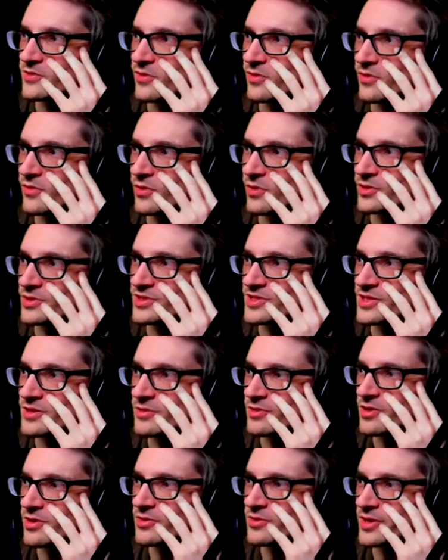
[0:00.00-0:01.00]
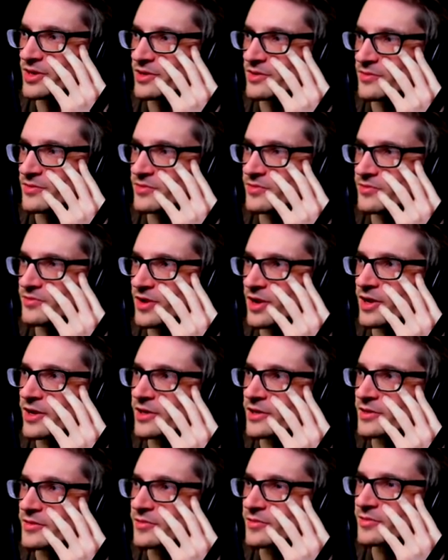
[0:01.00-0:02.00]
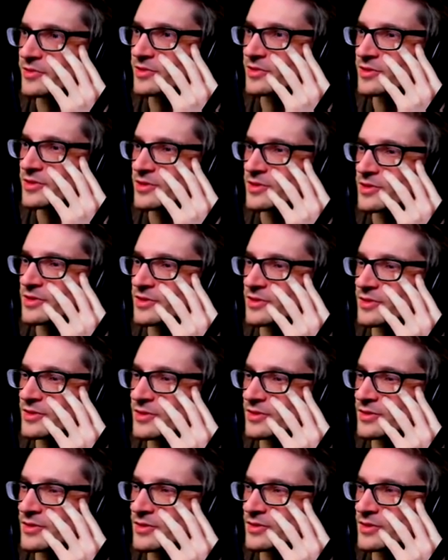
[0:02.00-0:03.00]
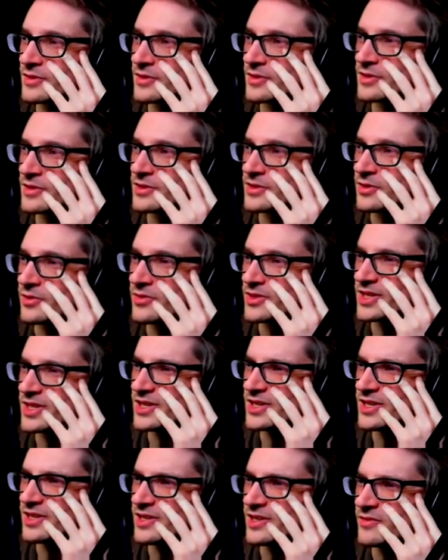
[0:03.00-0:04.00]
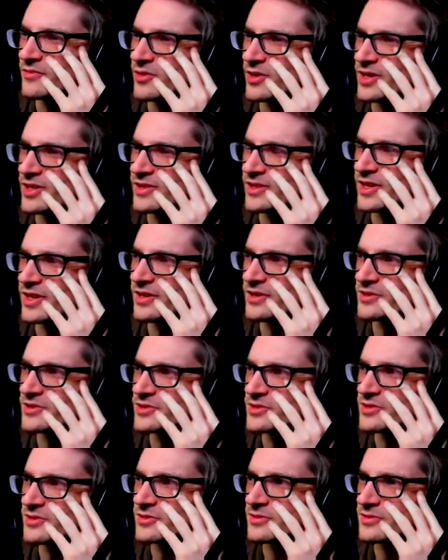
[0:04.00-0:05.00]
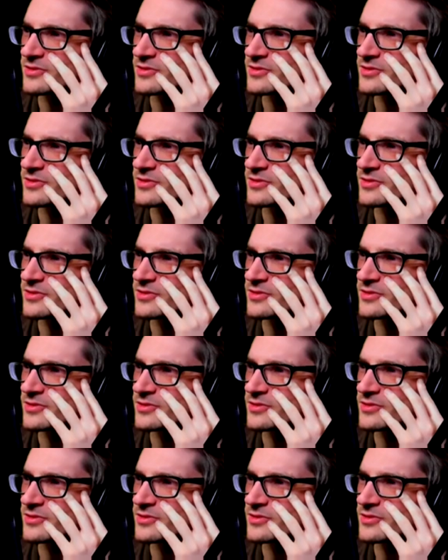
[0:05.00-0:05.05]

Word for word: for floors 0 and 5. Don't think I needed it for anything else.